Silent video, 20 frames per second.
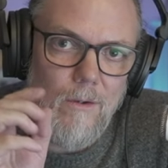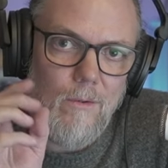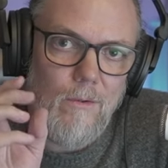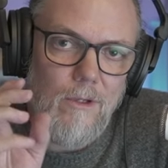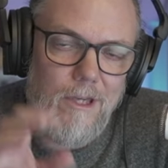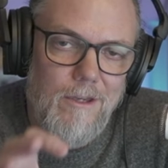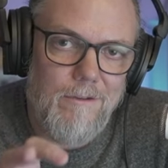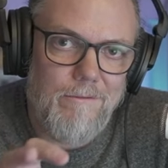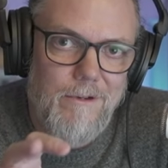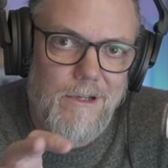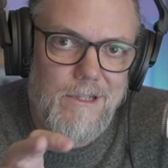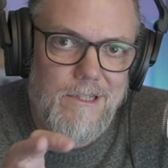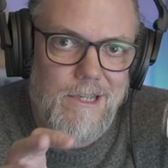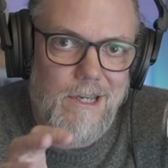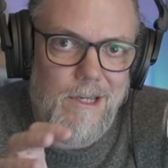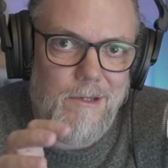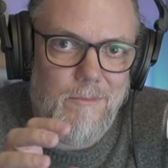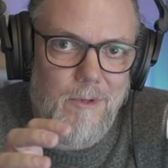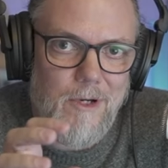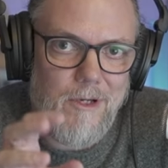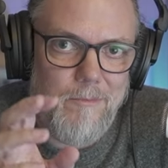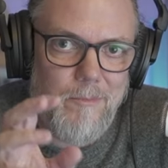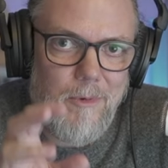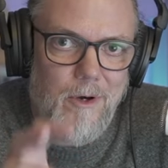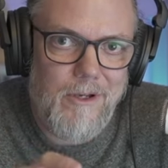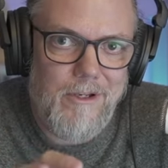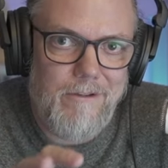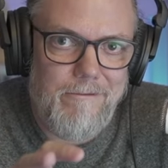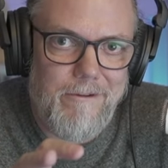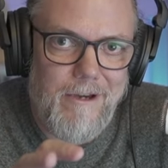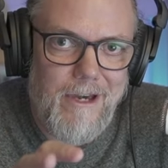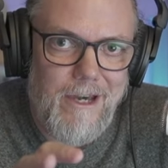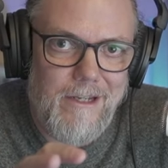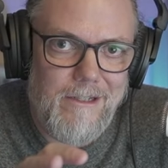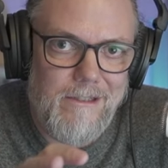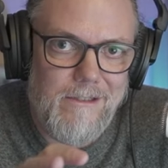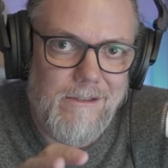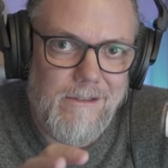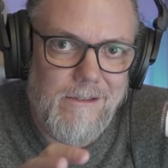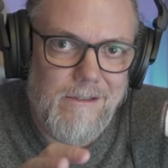if I take my body fat
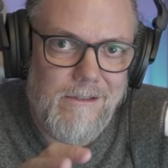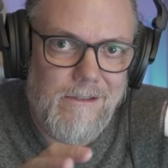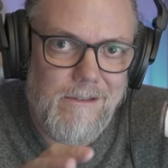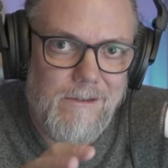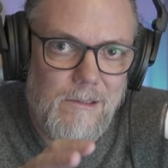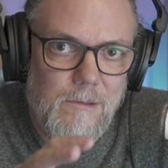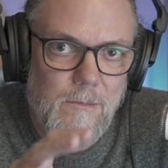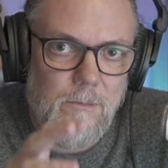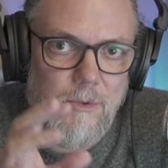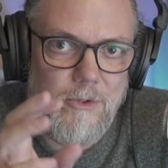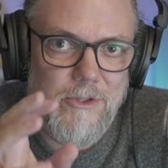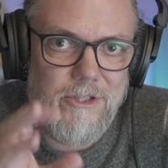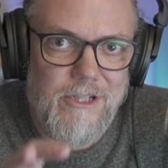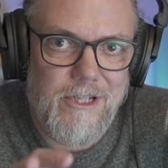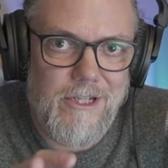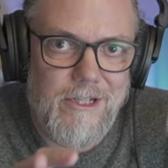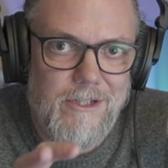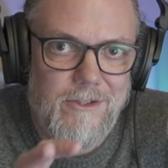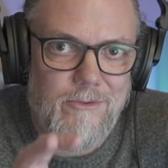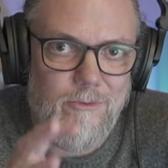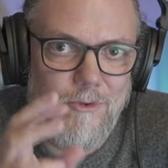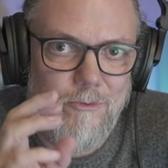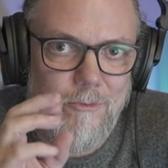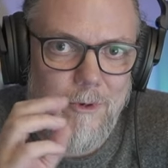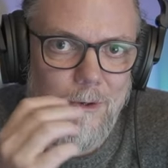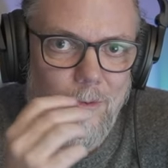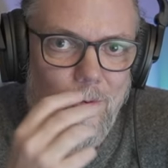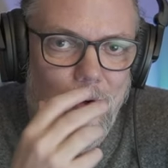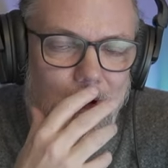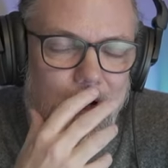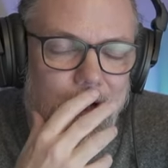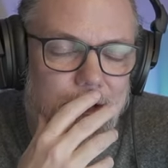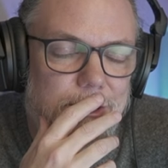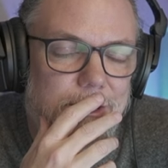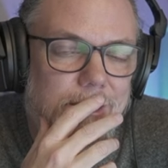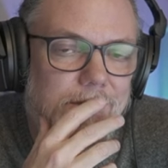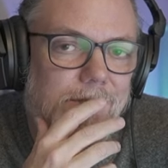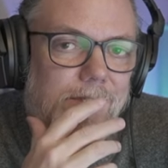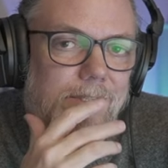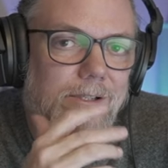percentage with my
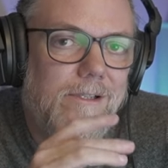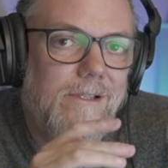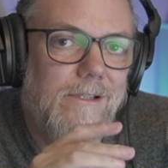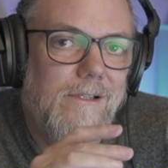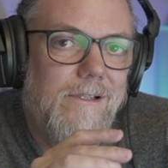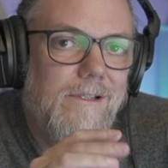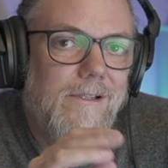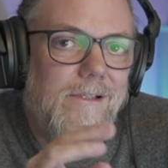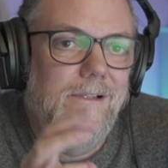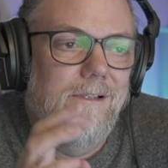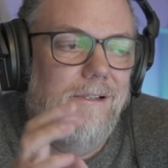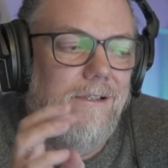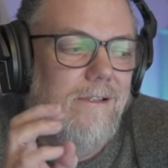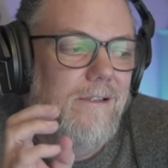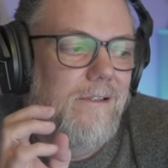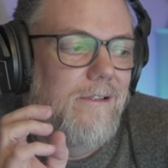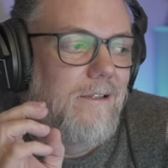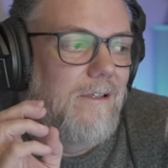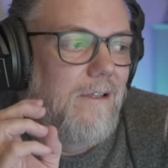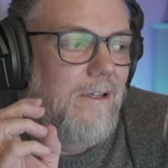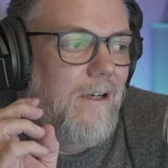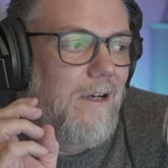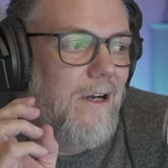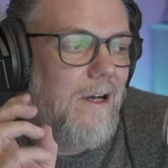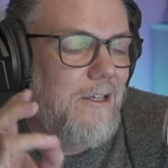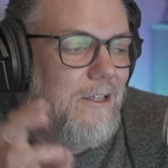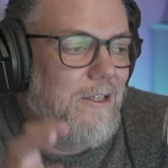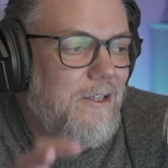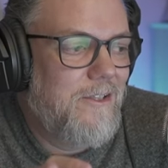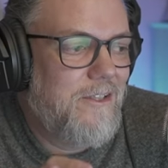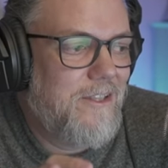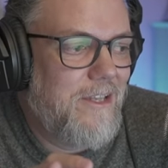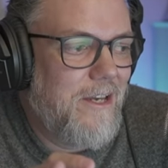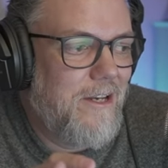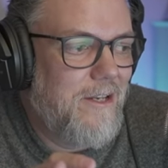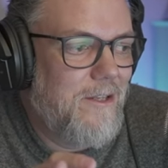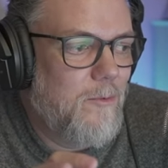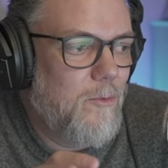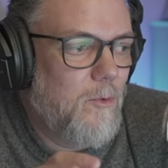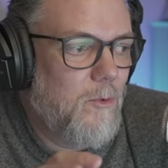watch, I use that
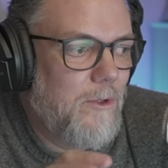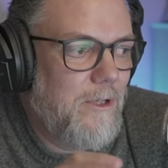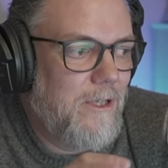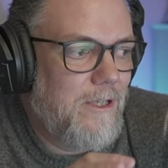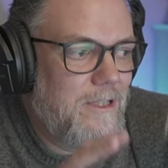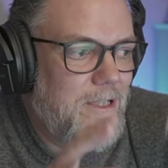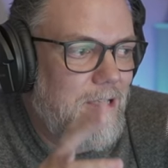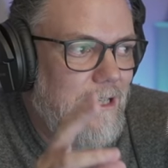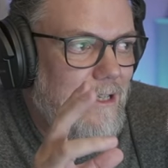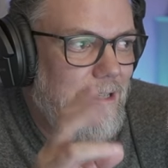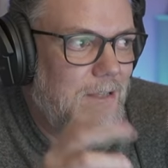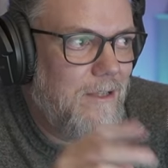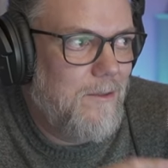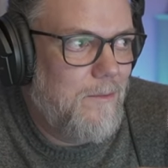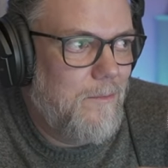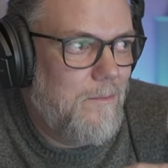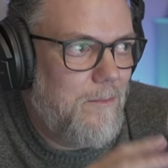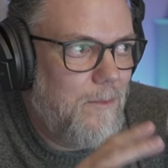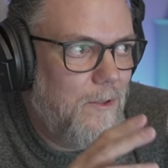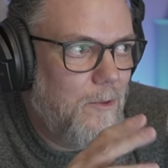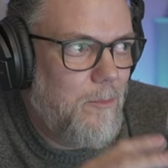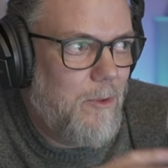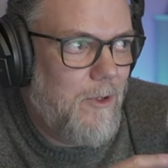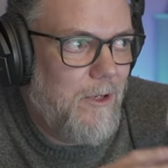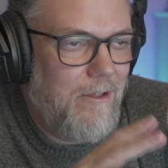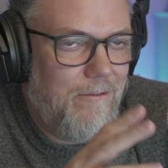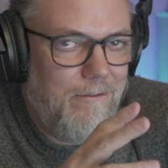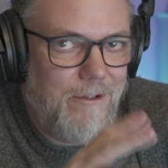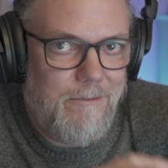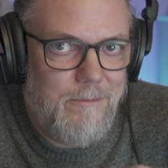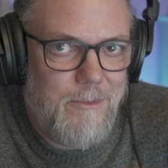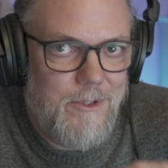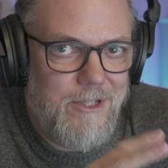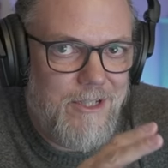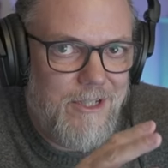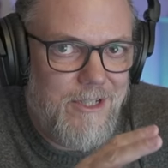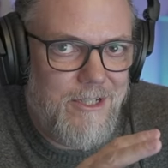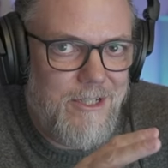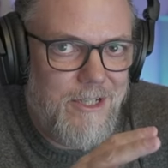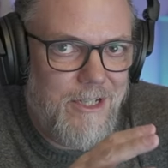in the morning to get the, the body fat
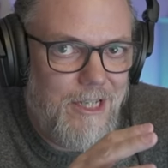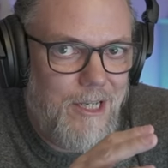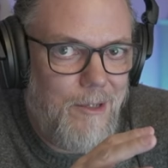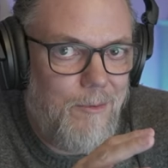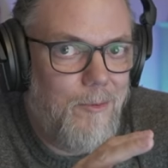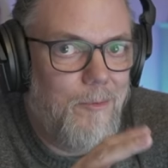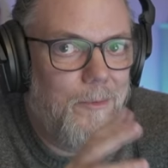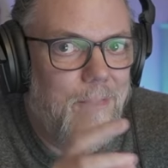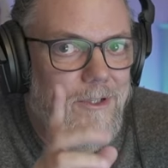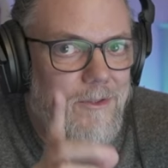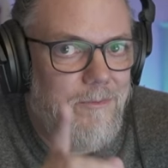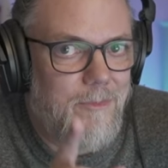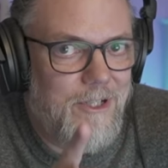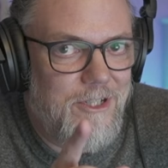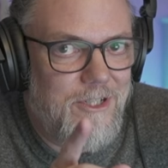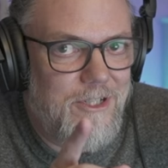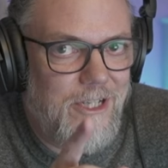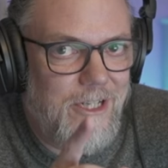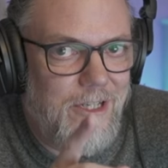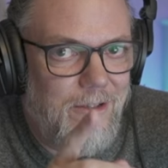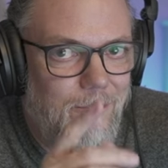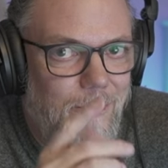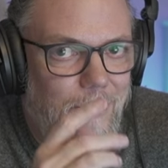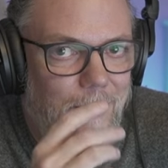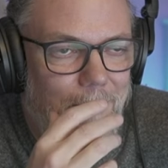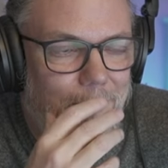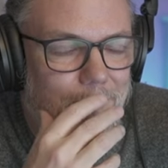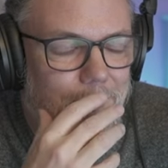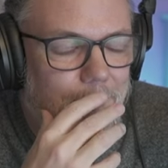percentage I keep in my spreadsheet, right?